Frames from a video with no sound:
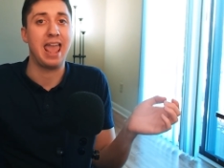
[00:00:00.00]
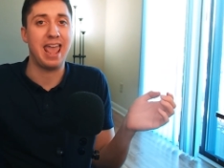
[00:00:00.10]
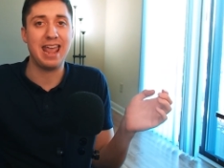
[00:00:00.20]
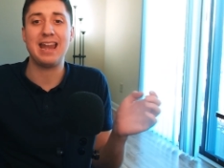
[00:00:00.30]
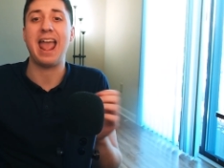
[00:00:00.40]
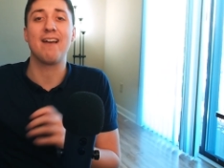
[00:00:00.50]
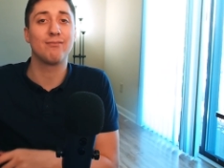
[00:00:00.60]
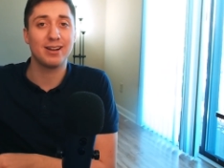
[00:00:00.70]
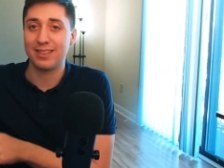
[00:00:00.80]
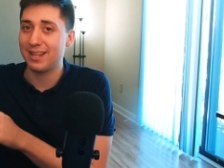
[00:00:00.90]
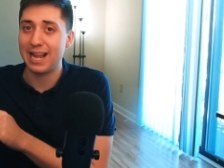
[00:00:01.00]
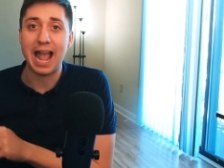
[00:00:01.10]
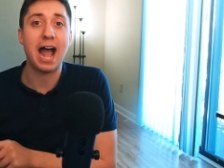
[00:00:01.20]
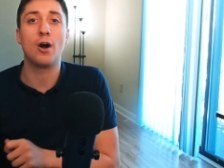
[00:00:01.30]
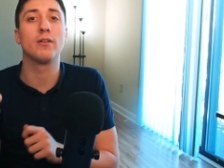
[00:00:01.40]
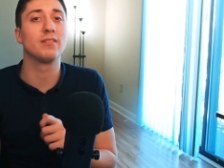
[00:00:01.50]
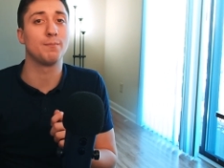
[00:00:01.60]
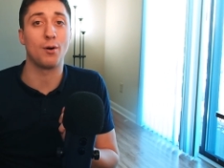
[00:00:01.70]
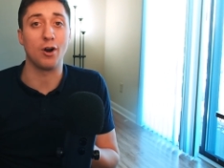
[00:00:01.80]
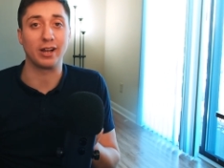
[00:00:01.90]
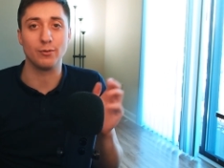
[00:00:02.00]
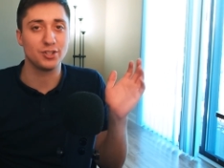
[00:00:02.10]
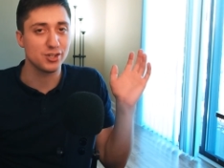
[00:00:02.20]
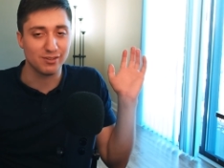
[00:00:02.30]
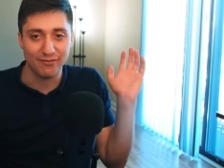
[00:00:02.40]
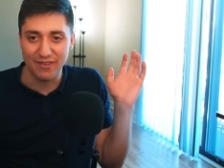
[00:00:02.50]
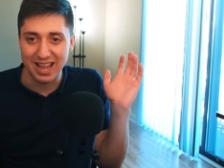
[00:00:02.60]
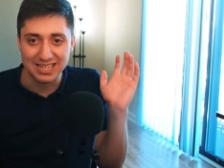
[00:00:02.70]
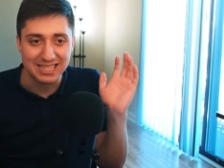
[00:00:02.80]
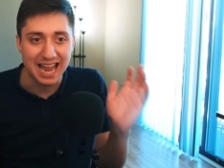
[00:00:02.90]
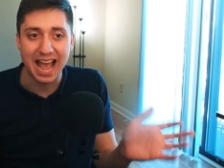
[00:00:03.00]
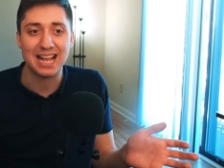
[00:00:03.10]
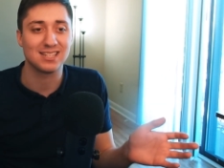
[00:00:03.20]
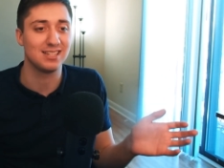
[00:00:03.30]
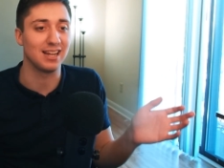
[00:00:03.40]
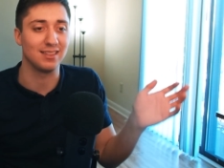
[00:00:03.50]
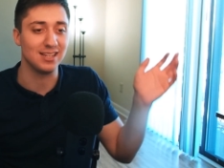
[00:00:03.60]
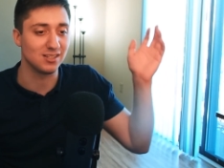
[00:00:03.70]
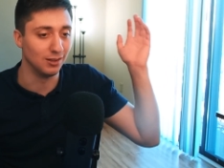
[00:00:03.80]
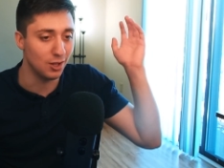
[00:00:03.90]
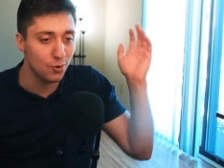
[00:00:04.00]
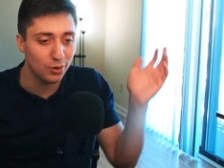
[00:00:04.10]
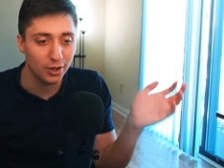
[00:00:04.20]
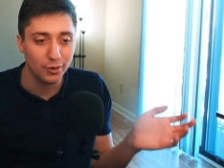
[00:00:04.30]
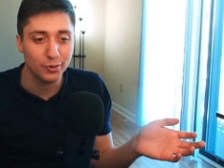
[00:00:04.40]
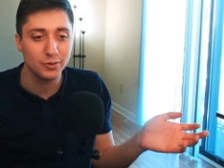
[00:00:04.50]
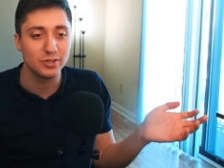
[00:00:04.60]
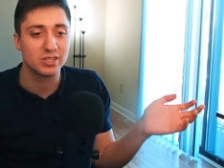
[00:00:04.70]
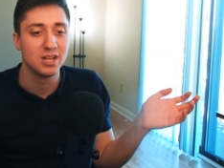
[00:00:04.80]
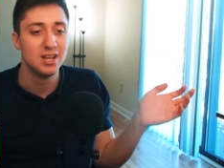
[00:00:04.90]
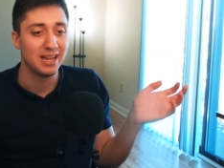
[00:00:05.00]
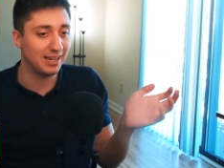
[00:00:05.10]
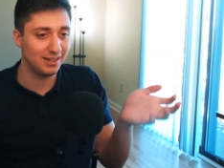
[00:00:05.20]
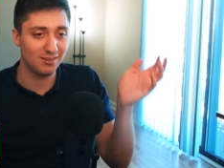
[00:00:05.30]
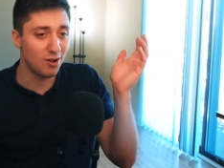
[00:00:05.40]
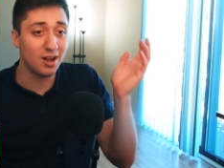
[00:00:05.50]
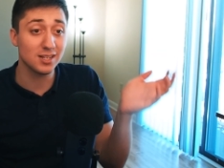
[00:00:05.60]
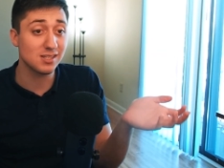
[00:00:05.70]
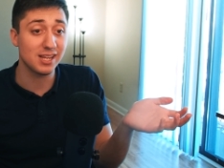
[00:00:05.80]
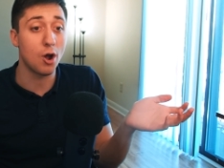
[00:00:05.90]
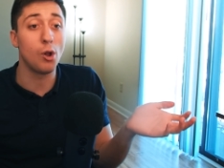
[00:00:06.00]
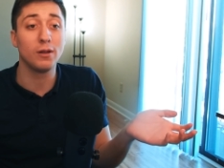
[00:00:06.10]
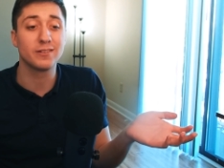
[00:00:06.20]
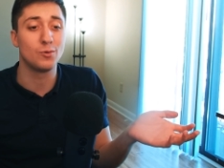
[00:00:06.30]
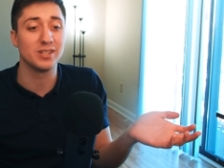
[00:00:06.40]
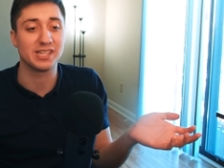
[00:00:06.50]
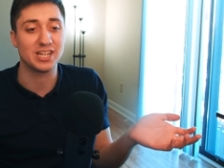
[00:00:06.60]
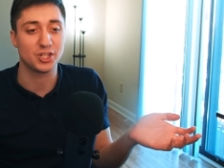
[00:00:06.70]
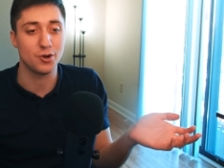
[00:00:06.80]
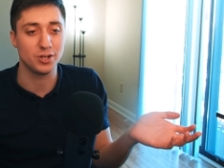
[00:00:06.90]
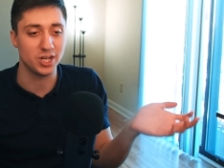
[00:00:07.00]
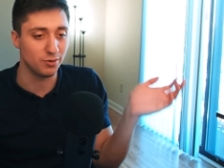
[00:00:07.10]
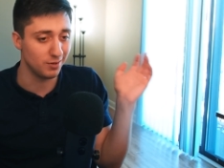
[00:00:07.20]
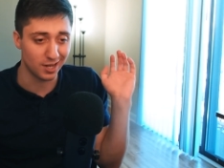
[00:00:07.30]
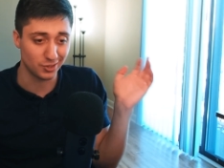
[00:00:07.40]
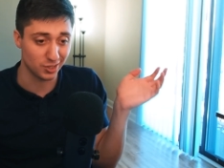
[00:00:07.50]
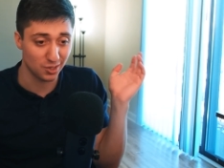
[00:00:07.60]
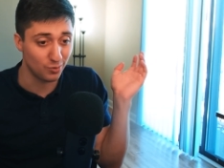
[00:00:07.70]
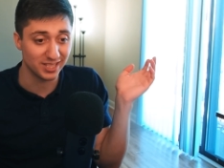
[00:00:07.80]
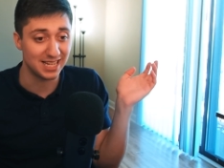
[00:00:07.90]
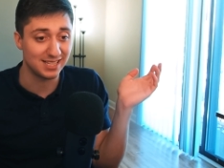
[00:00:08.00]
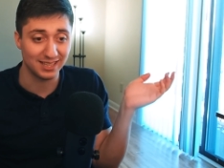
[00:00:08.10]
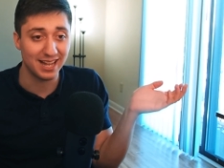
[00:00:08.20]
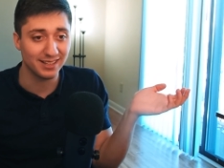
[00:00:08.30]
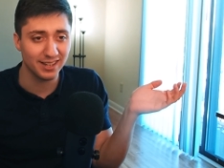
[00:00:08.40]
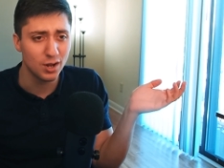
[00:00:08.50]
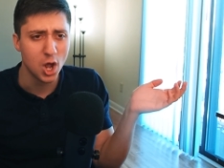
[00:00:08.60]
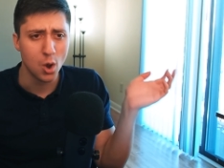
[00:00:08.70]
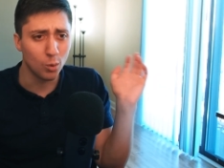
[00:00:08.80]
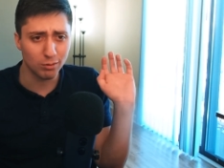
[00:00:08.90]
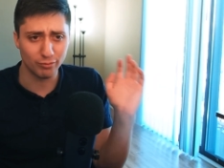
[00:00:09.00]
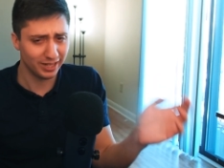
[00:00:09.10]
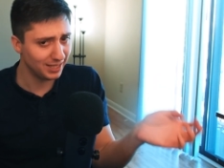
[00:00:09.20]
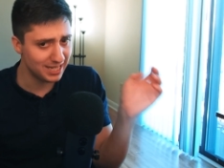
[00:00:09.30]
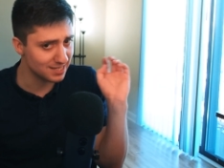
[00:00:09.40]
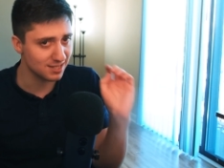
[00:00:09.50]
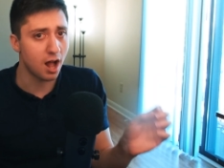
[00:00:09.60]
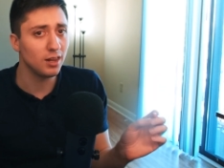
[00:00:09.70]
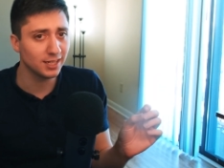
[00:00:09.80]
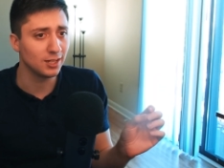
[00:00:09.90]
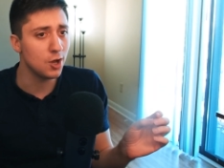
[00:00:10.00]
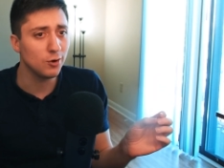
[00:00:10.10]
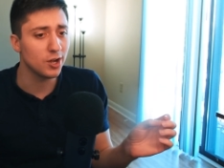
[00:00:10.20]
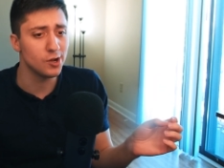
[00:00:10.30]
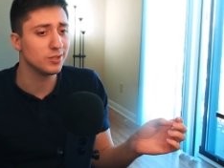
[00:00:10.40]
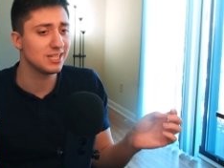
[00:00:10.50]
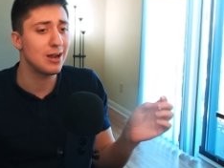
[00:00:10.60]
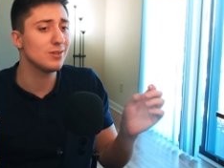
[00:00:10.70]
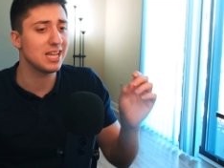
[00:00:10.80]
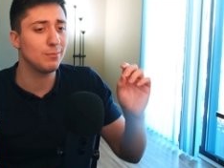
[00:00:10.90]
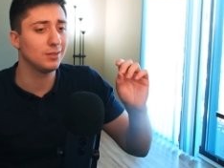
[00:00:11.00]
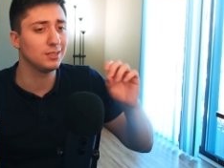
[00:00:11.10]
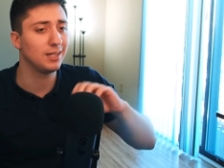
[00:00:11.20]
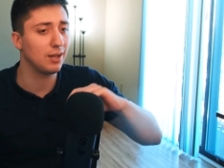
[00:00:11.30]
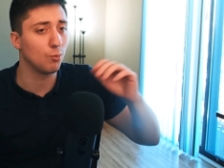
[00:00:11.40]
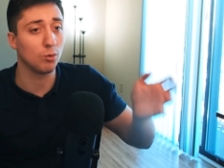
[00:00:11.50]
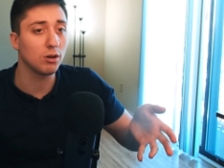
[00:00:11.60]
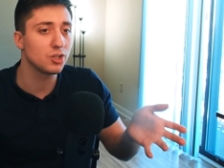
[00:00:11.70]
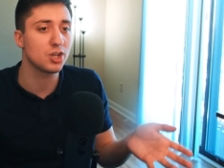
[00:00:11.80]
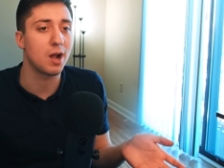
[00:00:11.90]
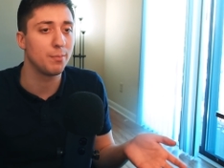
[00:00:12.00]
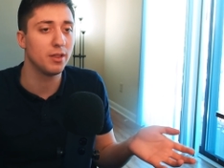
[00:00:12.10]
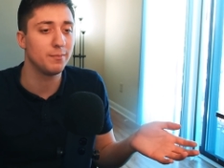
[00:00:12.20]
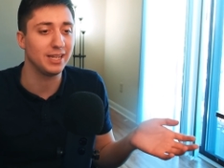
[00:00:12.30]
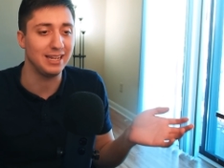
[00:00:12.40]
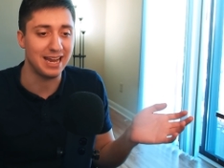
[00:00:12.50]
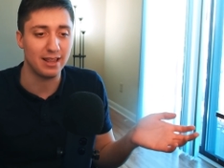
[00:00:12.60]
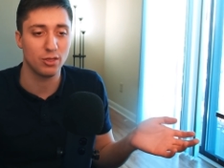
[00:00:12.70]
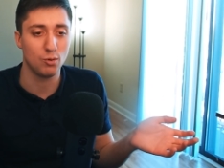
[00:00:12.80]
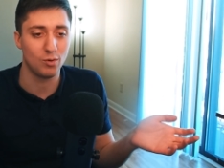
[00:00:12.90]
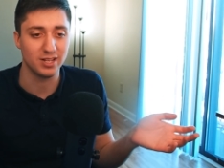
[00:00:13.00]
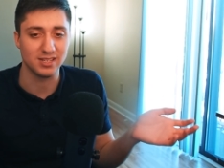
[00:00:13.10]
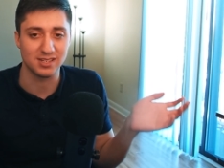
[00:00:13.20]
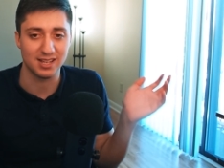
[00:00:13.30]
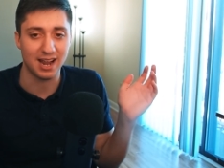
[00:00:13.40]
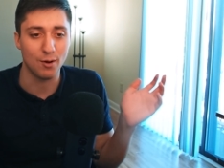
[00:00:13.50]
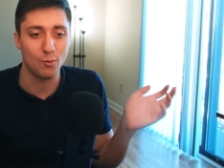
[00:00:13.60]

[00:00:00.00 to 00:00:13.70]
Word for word: hit everything out of the park. It was just fantastic. These logos, and honestly, all of the ones I showed you, not just the ones I selected, were really solid logos, and I was able to like workshop them and get the ones that I